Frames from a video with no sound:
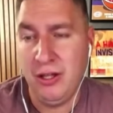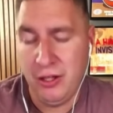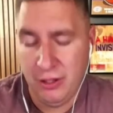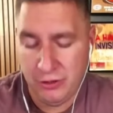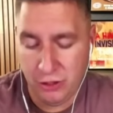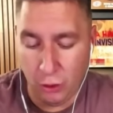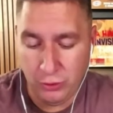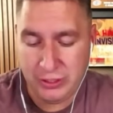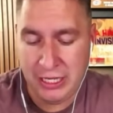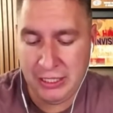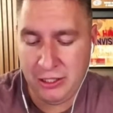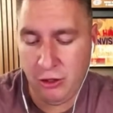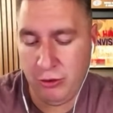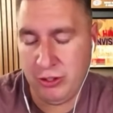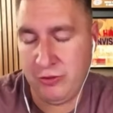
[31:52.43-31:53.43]
Don't take
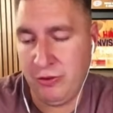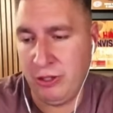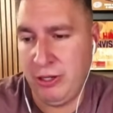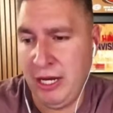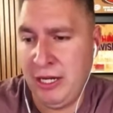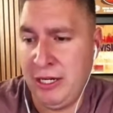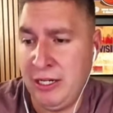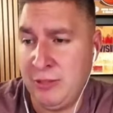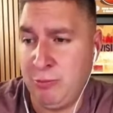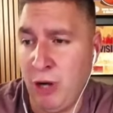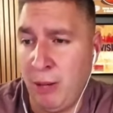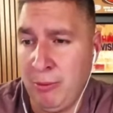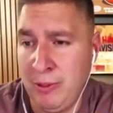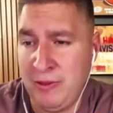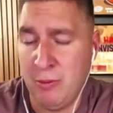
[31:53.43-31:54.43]
Jokic for granted is
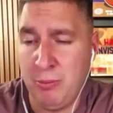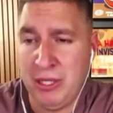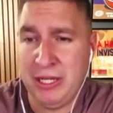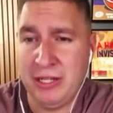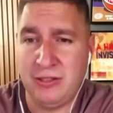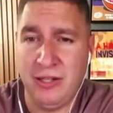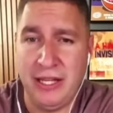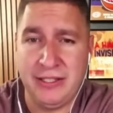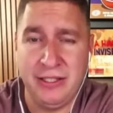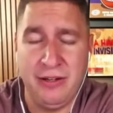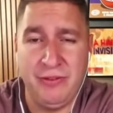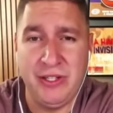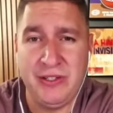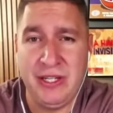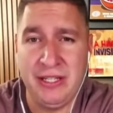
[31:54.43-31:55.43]
probably the biggest lesson of
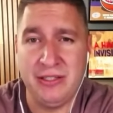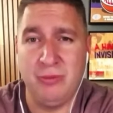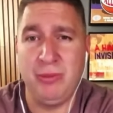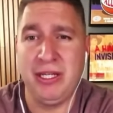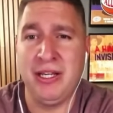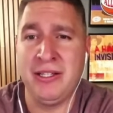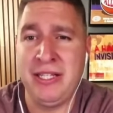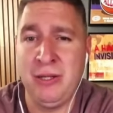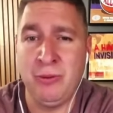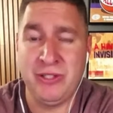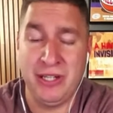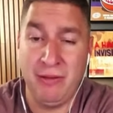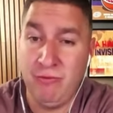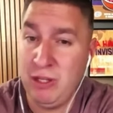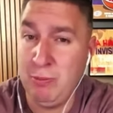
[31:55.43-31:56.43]
the season, because he was
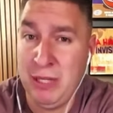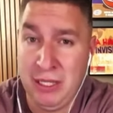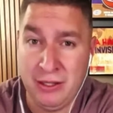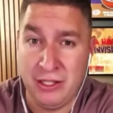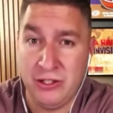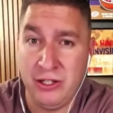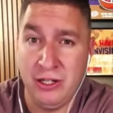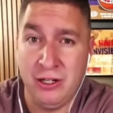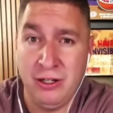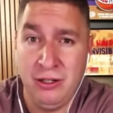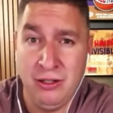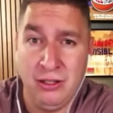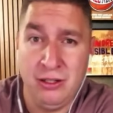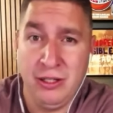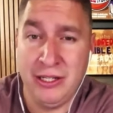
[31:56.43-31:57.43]
an MVP this year,
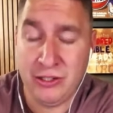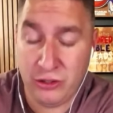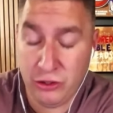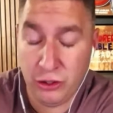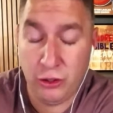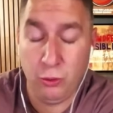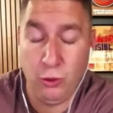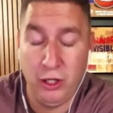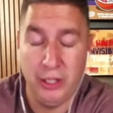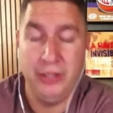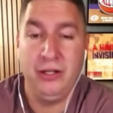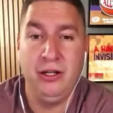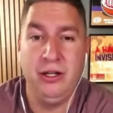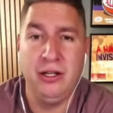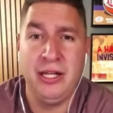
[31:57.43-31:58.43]
his third one.
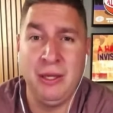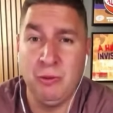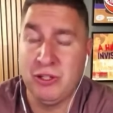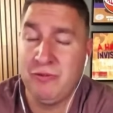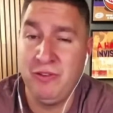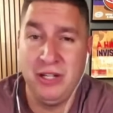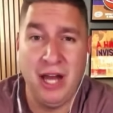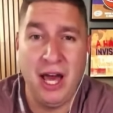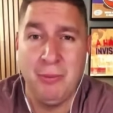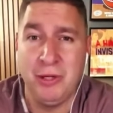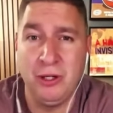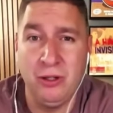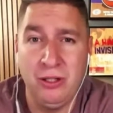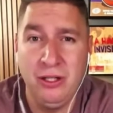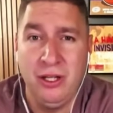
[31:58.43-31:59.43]
He was
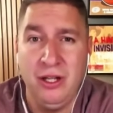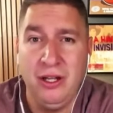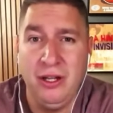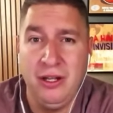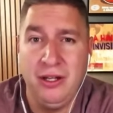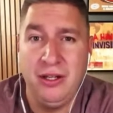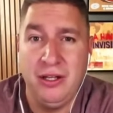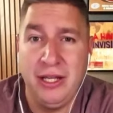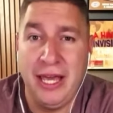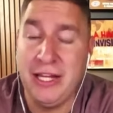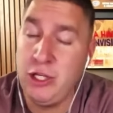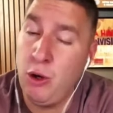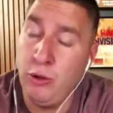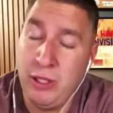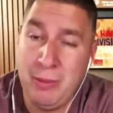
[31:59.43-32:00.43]
phenomenal. And
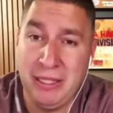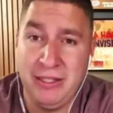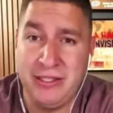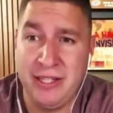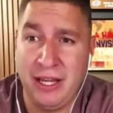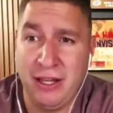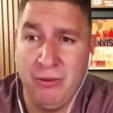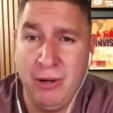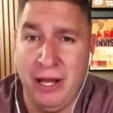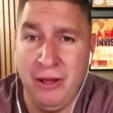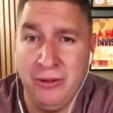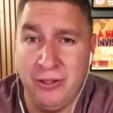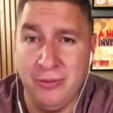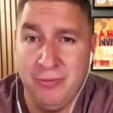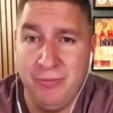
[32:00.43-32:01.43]
you only made the second
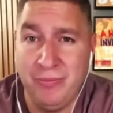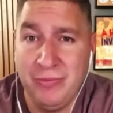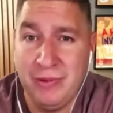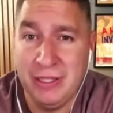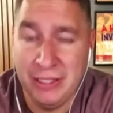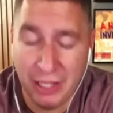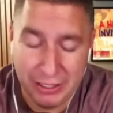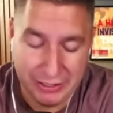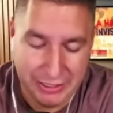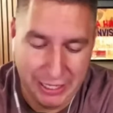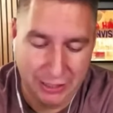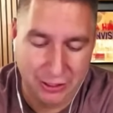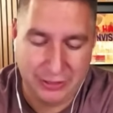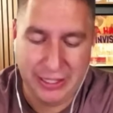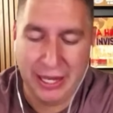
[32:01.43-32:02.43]
round. Nuggets can't
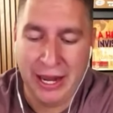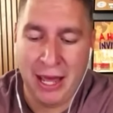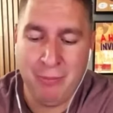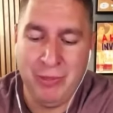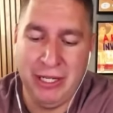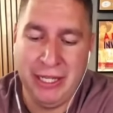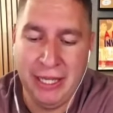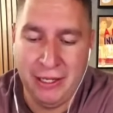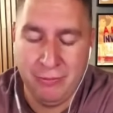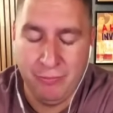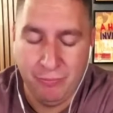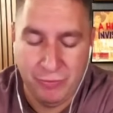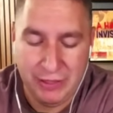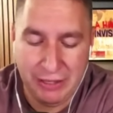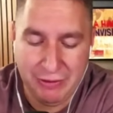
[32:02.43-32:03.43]
let that happen again.
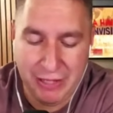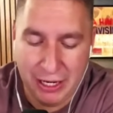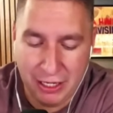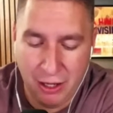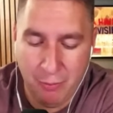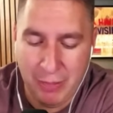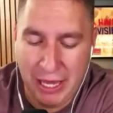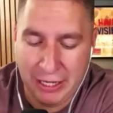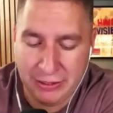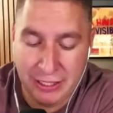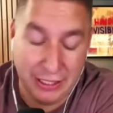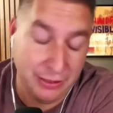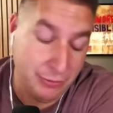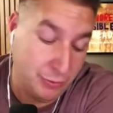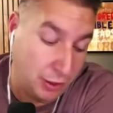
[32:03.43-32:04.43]
They've got to come back, take
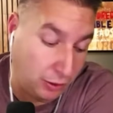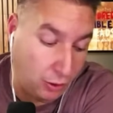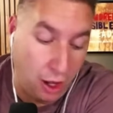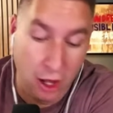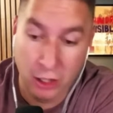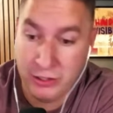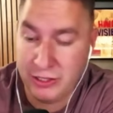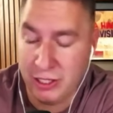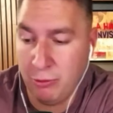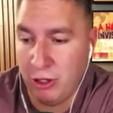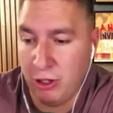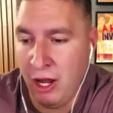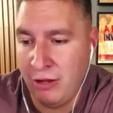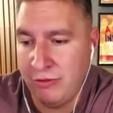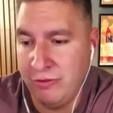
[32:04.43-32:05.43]
a long summer
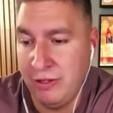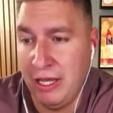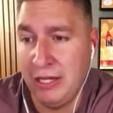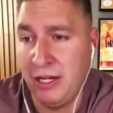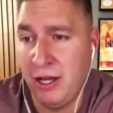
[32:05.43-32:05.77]
off, and come